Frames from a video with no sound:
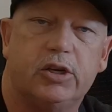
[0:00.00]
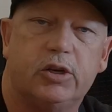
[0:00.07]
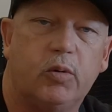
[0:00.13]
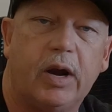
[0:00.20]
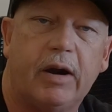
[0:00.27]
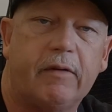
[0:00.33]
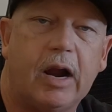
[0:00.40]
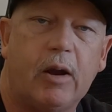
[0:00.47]
I can
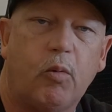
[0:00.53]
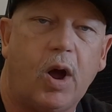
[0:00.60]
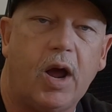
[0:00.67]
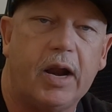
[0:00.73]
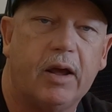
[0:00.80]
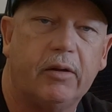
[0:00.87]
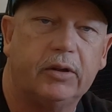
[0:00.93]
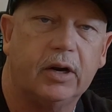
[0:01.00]
do whatever I
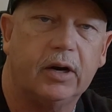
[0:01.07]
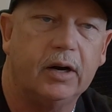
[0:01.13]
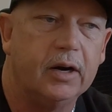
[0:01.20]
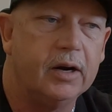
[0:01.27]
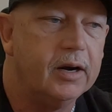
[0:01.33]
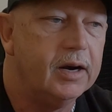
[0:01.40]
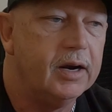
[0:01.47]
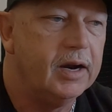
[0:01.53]
want out there.
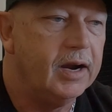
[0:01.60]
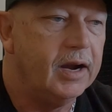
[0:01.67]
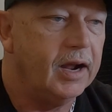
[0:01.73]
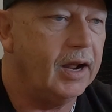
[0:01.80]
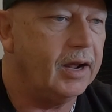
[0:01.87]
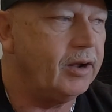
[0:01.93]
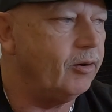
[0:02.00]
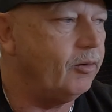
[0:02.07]

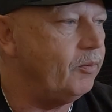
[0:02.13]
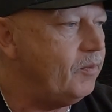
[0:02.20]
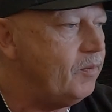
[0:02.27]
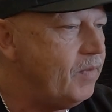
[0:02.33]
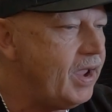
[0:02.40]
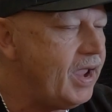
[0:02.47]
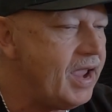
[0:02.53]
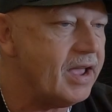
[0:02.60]
And I go,
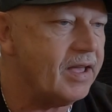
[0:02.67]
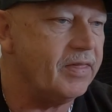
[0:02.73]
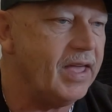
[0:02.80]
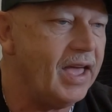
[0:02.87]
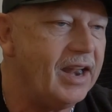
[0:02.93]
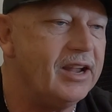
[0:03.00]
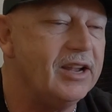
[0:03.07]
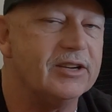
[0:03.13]
man,
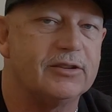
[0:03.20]
that